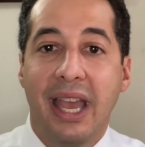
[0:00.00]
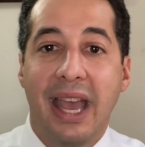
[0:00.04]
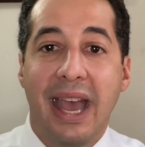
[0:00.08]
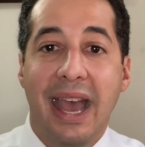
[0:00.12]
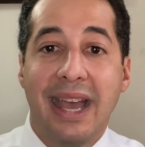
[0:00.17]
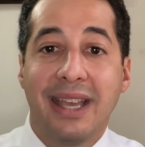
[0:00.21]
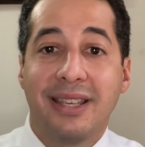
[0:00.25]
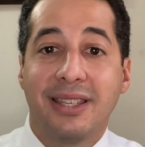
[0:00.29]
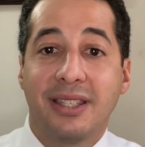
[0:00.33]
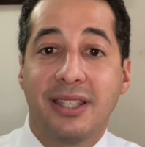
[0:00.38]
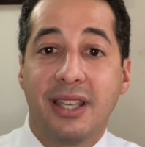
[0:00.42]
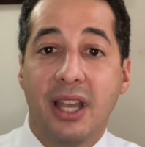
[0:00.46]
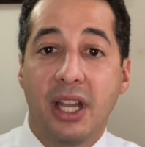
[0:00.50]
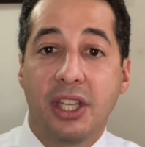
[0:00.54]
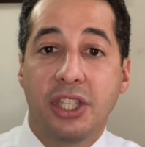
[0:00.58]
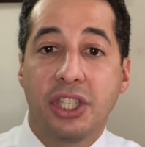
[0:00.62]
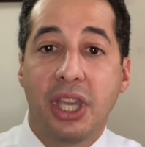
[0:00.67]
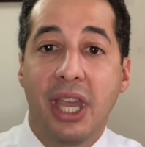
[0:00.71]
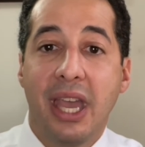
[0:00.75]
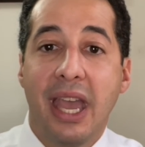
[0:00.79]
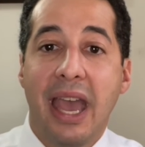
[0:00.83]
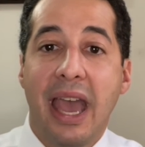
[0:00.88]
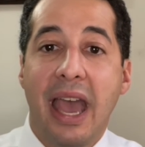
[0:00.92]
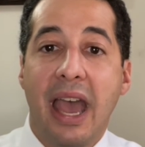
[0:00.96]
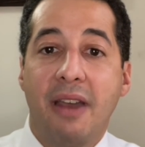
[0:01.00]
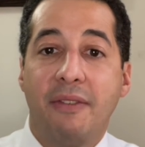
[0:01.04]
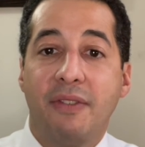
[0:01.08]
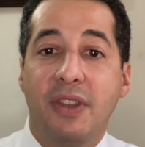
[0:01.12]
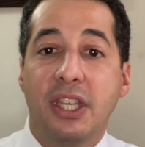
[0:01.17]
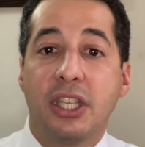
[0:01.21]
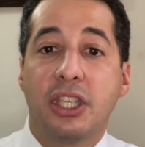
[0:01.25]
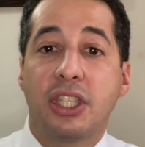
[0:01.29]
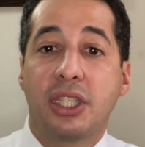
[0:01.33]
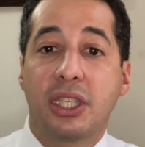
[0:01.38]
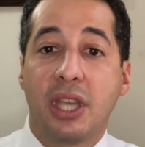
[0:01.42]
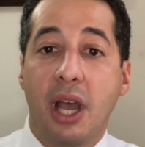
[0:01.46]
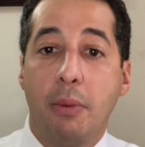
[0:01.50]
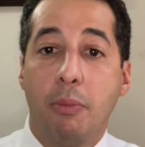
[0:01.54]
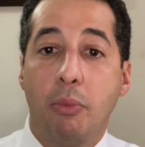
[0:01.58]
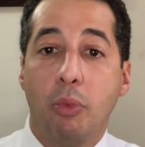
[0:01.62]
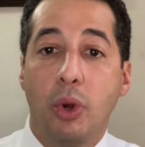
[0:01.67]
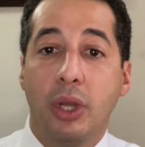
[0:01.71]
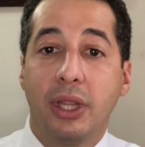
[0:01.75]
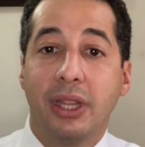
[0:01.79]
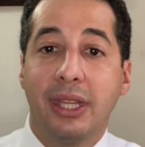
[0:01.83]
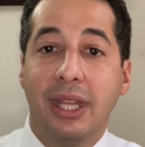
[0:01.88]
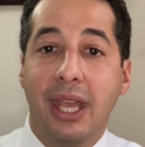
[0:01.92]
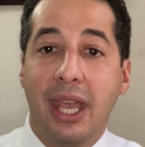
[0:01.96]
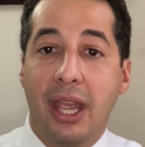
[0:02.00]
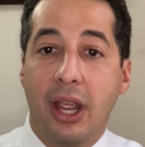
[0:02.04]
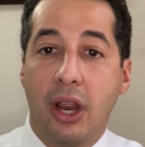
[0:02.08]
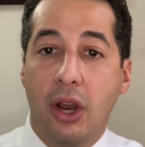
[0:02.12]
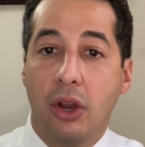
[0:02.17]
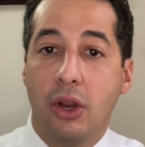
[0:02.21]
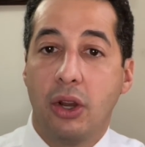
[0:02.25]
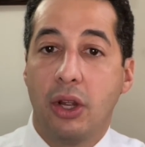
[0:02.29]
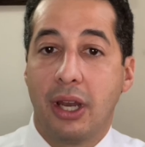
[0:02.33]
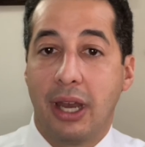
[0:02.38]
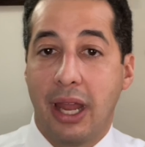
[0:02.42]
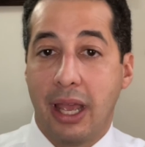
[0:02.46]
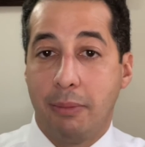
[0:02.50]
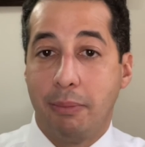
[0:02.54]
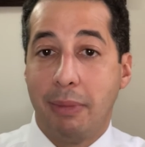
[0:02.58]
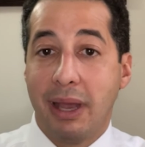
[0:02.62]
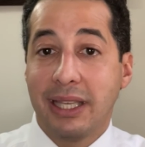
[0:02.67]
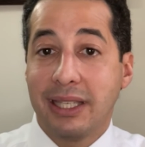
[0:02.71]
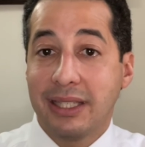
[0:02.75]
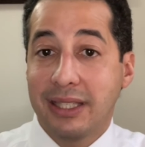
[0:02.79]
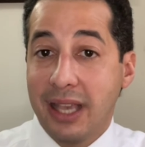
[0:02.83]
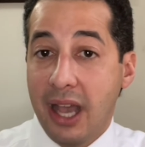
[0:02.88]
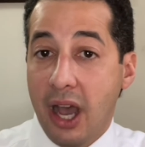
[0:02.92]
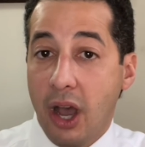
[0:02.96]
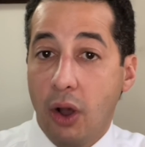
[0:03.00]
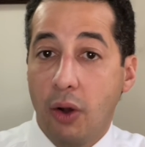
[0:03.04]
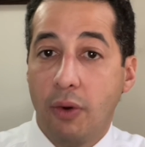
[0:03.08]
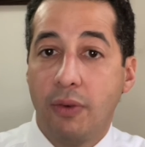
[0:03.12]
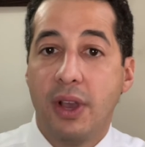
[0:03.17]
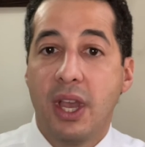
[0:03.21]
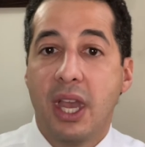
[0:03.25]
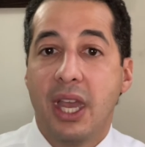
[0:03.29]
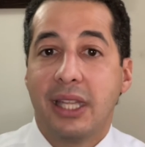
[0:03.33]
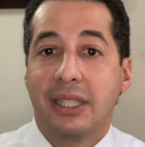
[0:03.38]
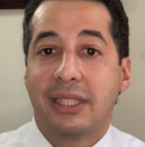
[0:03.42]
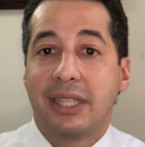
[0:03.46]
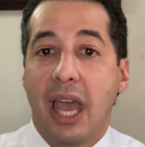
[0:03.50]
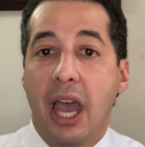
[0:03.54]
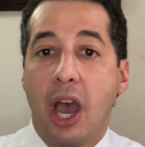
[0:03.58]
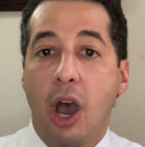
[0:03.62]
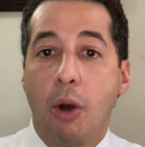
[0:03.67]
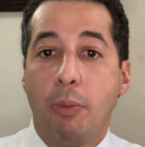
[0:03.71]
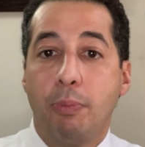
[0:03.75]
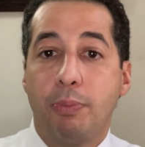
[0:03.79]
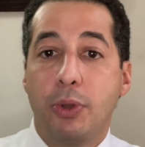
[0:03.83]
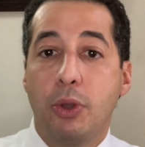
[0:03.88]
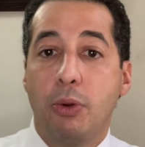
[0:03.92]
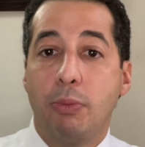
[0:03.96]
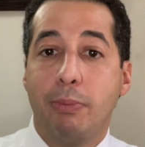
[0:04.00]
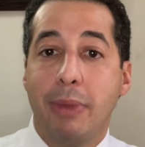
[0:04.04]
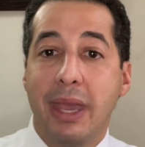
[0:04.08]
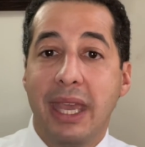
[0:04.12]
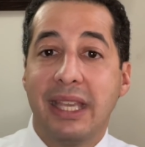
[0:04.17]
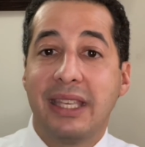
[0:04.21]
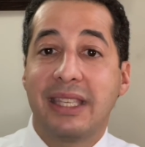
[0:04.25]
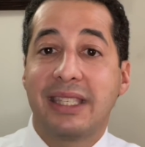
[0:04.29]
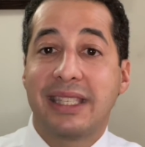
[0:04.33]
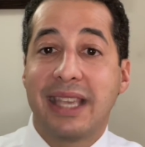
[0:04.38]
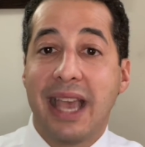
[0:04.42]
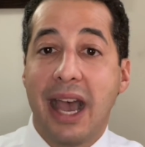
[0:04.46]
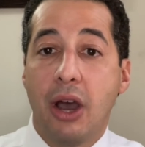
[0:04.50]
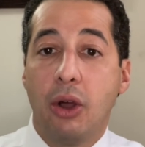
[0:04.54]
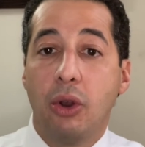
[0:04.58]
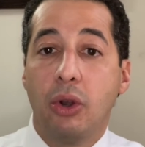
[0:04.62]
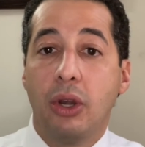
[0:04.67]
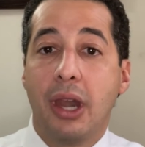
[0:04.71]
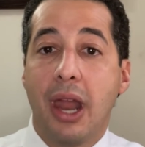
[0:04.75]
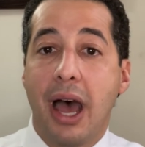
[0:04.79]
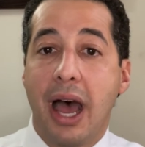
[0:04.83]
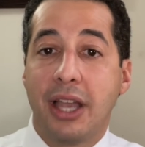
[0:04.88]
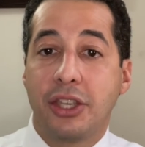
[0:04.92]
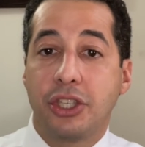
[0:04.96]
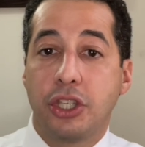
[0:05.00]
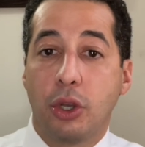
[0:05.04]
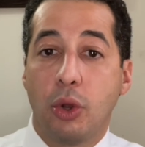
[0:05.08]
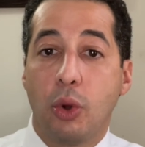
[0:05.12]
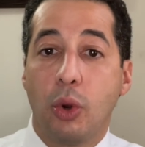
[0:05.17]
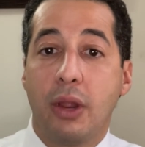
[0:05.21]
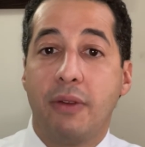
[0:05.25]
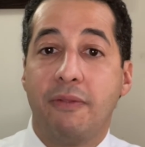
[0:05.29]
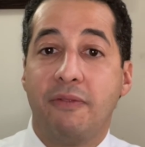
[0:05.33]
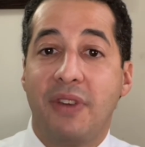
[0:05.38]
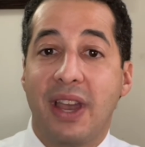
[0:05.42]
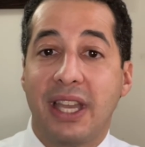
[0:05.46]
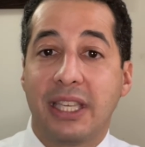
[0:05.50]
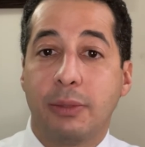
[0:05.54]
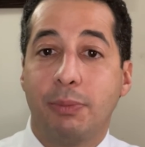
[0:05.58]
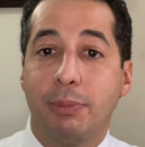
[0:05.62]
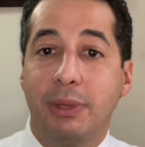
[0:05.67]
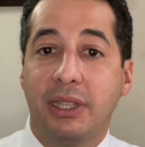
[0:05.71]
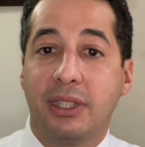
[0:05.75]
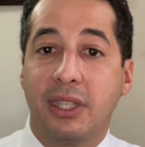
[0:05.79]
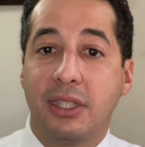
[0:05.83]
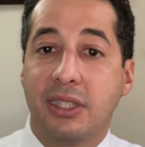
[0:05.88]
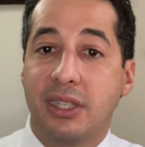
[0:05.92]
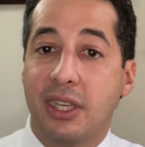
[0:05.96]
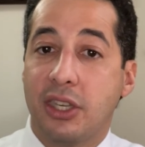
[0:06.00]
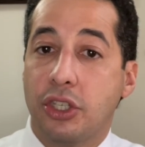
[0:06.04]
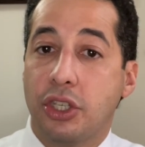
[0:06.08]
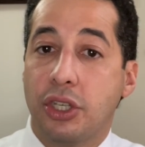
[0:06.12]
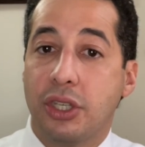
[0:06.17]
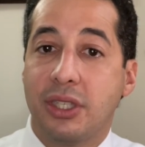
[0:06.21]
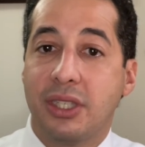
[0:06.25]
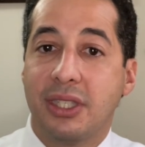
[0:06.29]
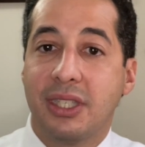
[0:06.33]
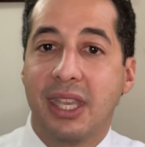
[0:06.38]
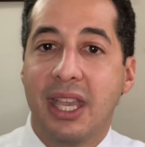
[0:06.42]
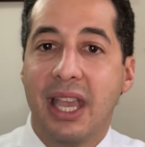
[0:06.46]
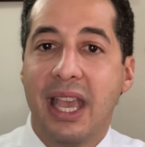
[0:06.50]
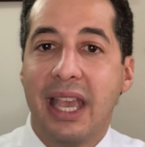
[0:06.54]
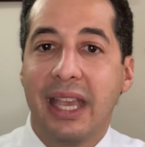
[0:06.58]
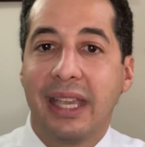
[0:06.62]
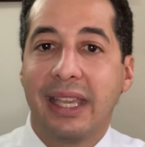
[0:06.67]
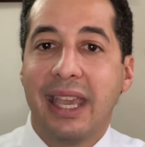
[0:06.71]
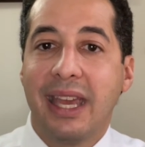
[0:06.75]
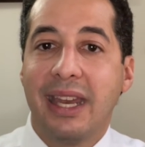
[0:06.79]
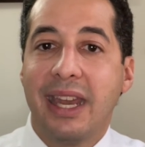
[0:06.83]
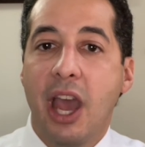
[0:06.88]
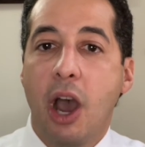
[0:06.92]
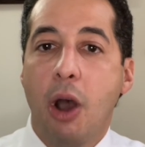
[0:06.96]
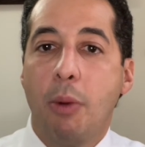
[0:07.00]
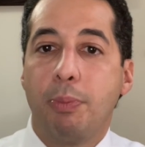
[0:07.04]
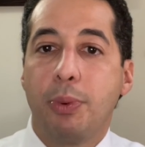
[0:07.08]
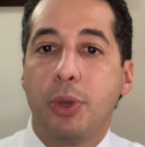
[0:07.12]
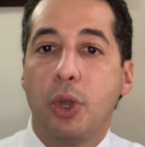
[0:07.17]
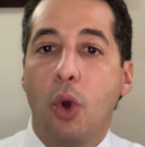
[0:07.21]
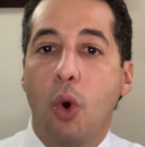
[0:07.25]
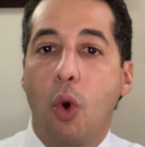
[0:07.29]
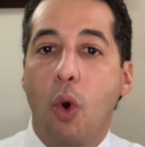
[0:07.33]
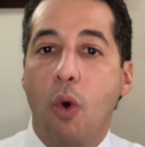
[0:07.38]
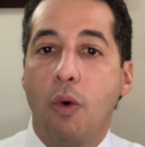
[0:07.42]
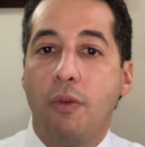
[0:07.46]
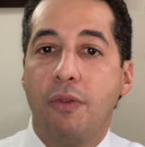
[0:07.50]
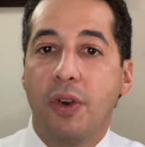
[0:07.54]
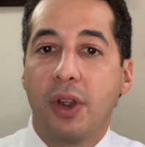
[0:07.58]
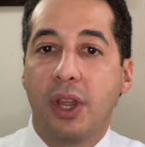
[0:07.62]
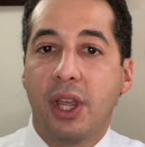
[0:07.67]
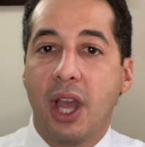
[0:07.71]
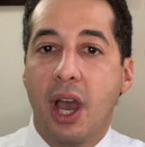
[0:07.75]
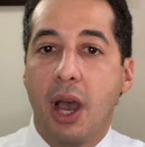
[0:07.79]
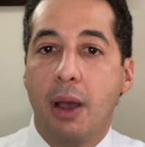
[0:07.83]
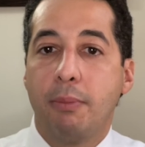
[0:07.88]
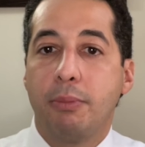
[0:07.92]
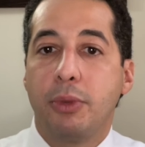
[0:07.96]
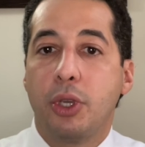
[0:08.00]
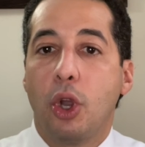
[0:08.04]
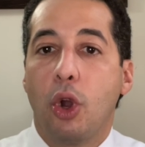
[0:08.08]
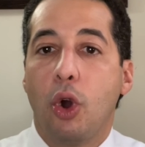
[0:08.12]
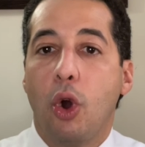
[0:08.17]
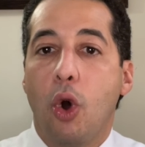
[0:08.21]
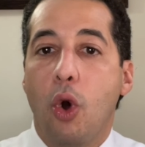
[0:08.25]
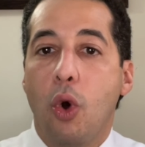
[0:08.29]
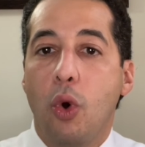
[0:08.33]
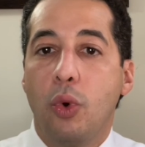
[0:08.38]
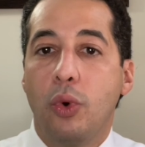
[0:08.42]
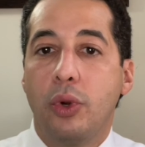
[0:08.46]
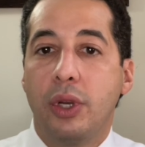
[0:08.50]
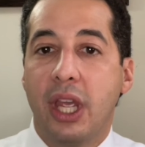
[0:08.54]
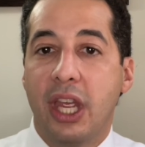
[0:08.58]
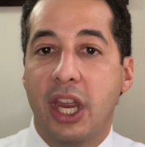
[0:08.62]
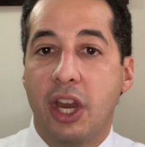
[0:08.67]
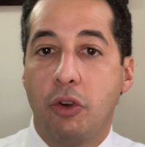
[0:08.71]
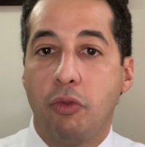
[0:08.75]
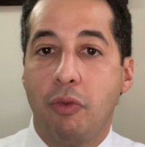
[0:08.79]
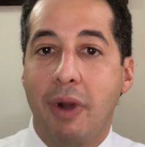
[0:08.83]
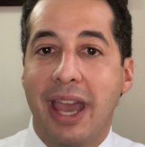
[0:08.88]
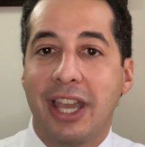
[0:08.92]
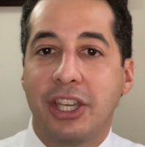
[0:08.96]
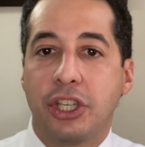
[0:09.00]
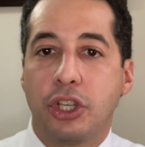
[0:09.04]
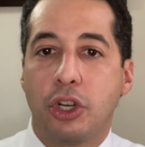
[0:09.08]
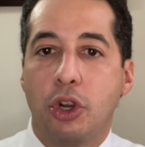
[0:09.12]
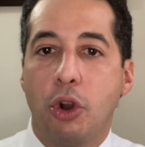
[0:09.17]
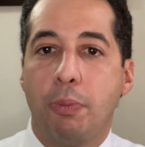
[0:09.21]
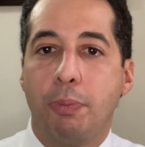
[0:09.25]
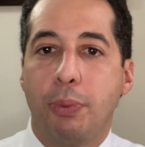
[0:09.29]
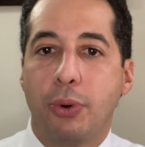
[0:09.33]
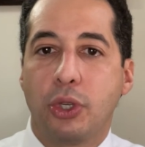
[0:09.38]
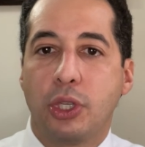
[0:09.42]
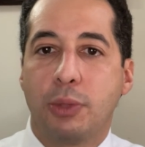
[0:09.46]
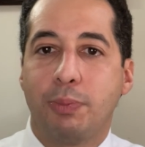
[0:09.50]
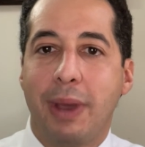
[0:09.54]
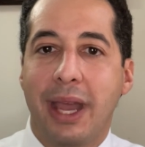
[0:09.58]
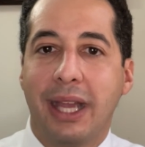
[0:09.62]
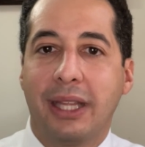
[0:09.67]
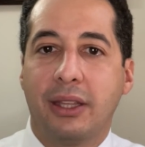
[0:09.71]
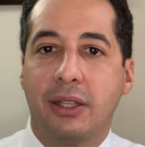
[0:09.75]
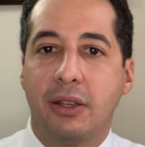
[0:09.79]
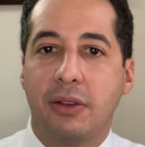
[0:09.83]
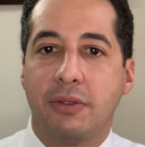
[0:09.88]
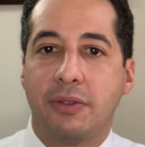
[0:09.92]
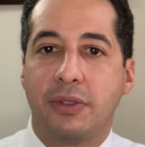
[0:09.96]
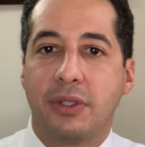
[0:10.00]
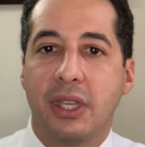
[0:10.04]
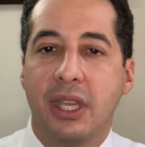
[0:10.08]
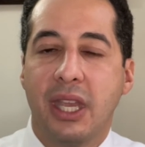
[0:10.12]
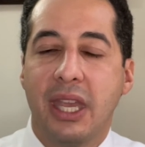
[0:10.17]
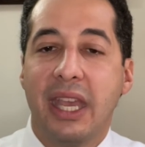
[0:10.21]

As such, having someone there, like myself, to help you make sound, logical investment decisions can help you overcome your own irrational perspectives.